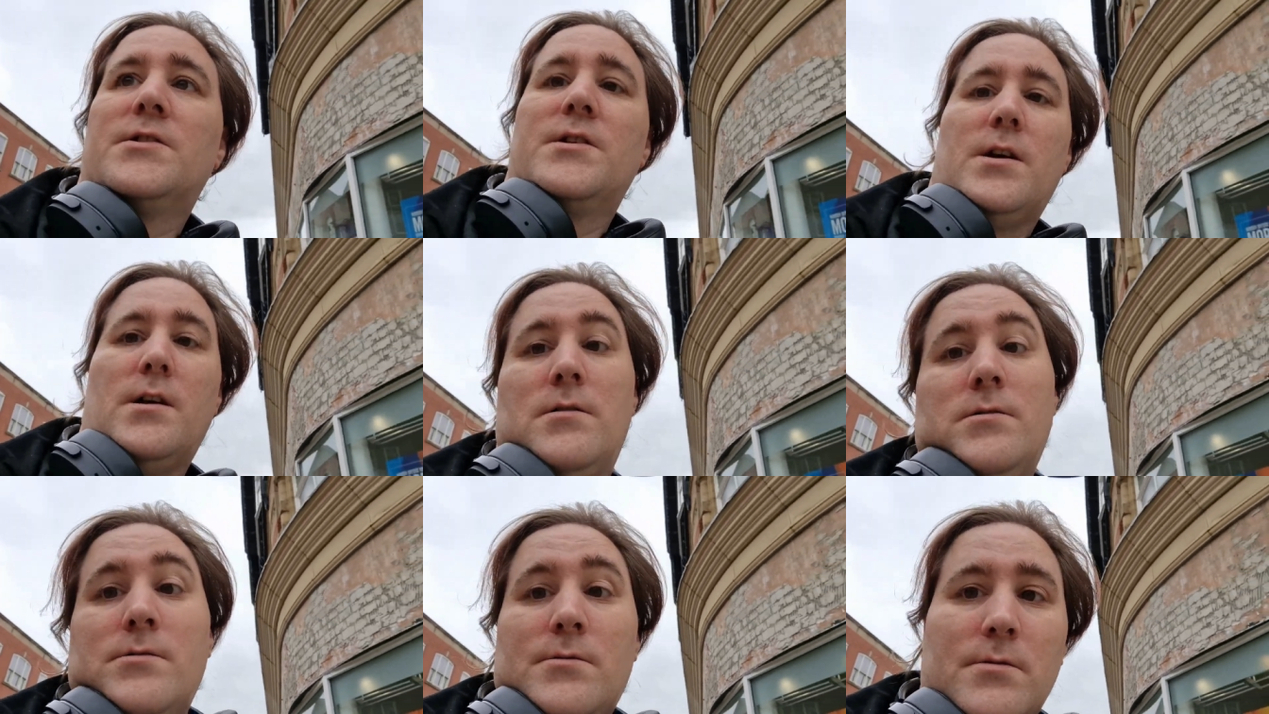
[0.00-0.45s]

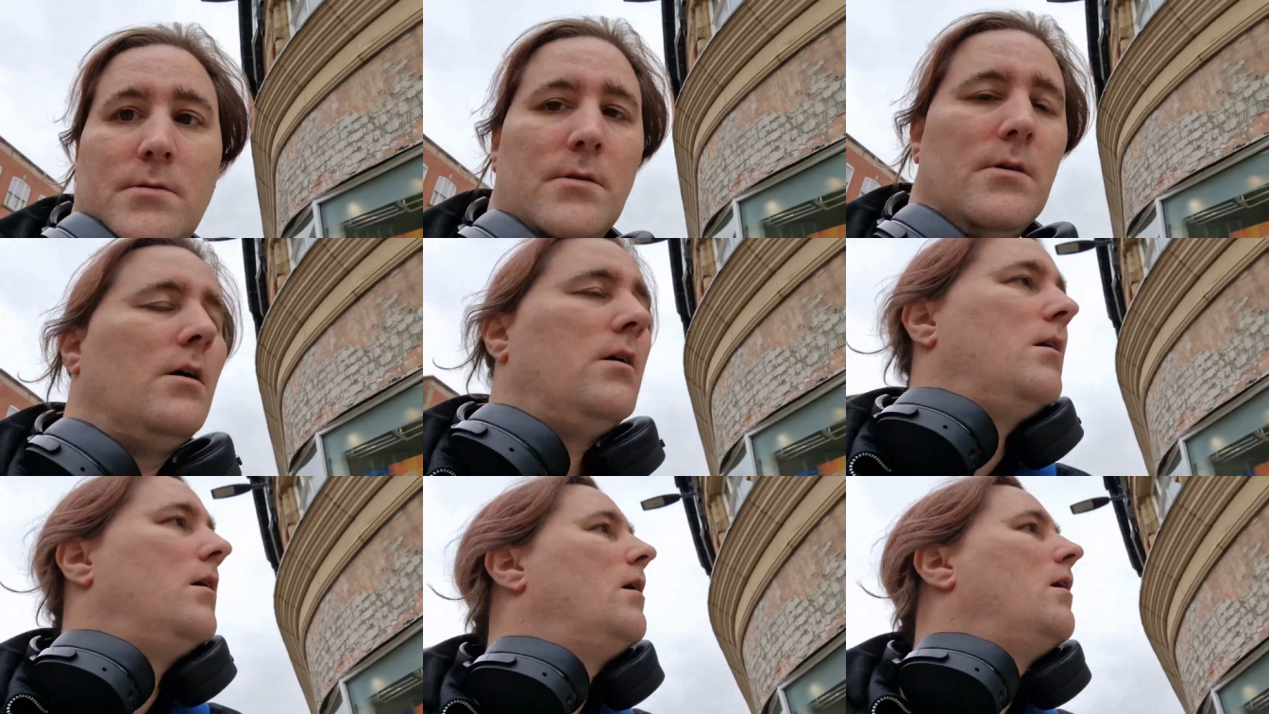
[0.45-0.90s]
so,
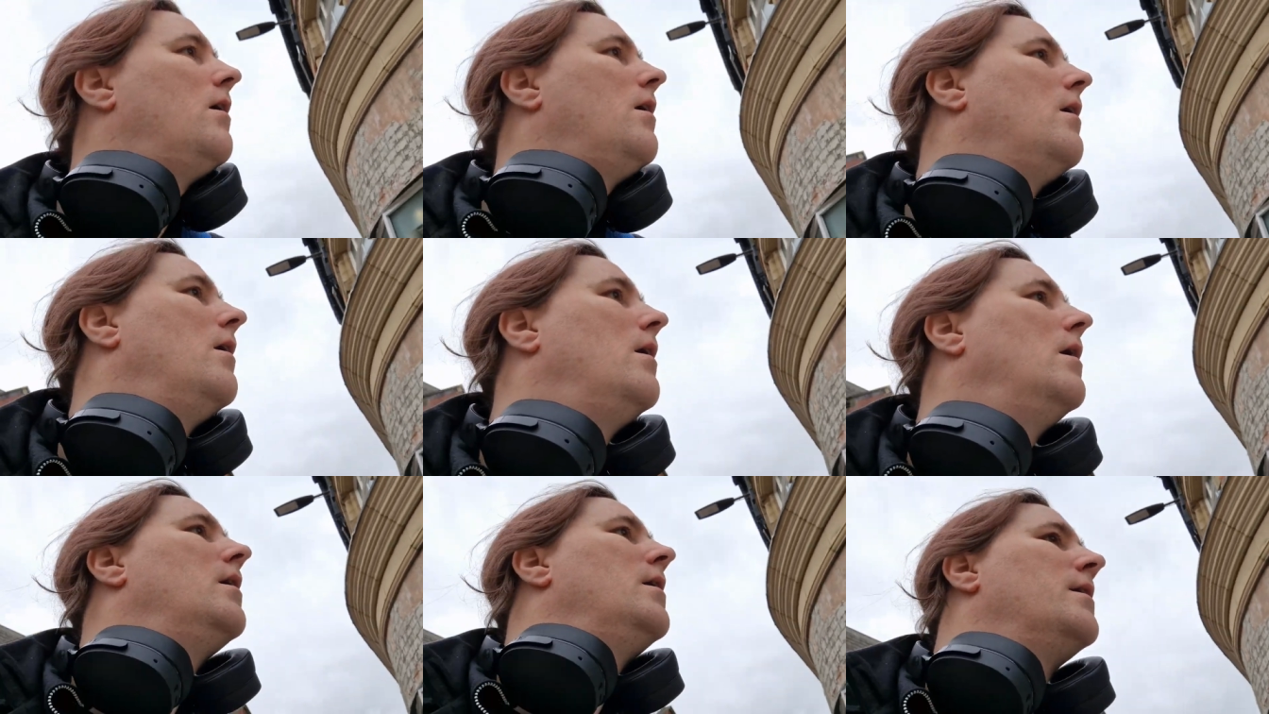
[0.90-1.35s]

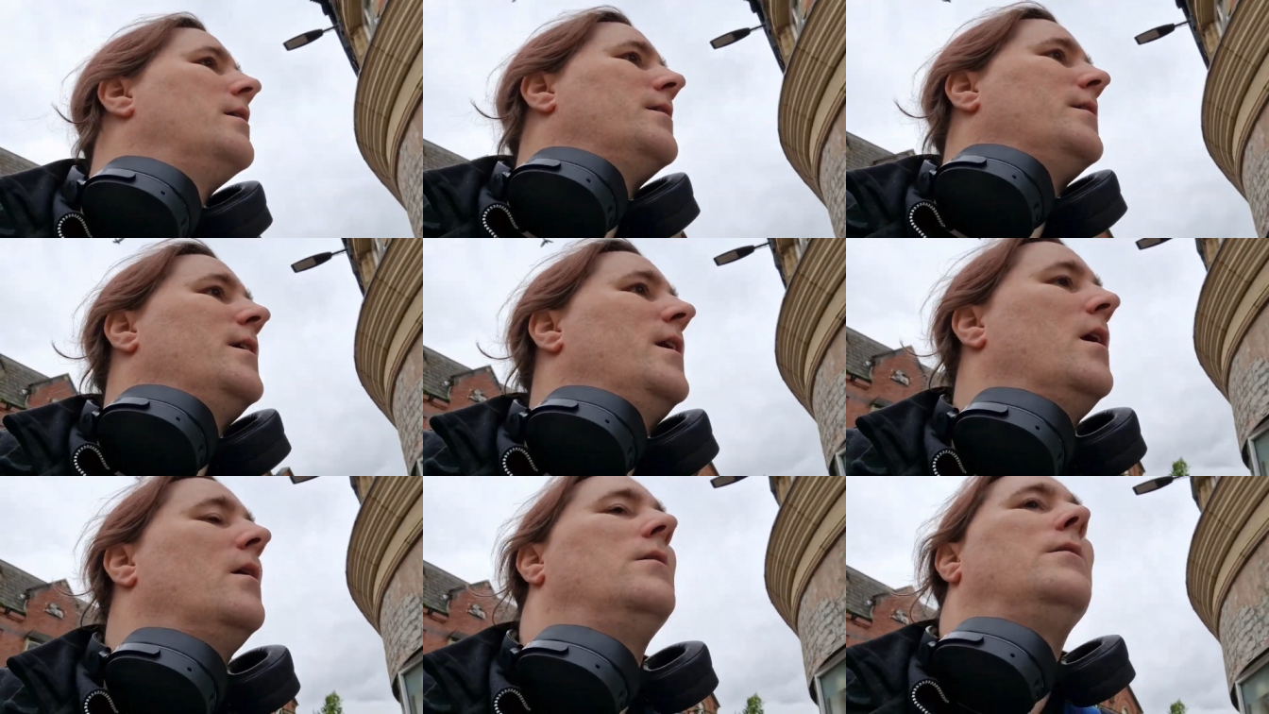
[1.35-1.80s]

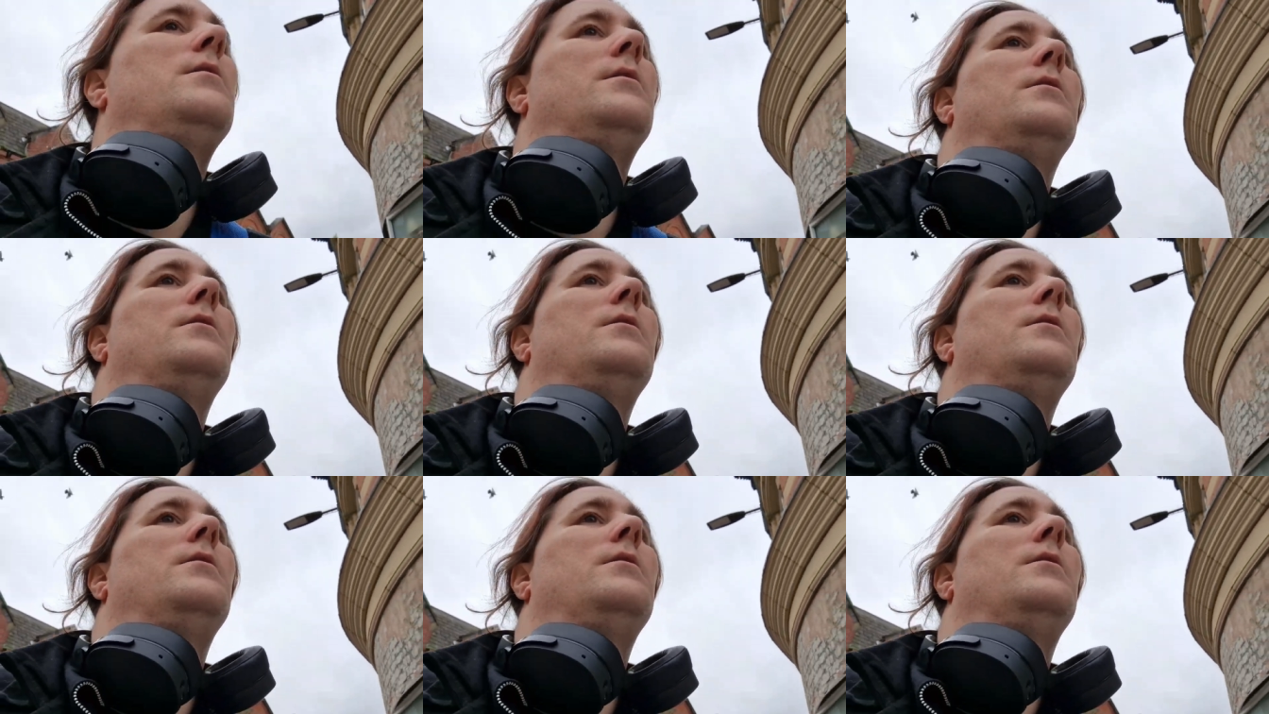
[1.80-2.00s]
you know.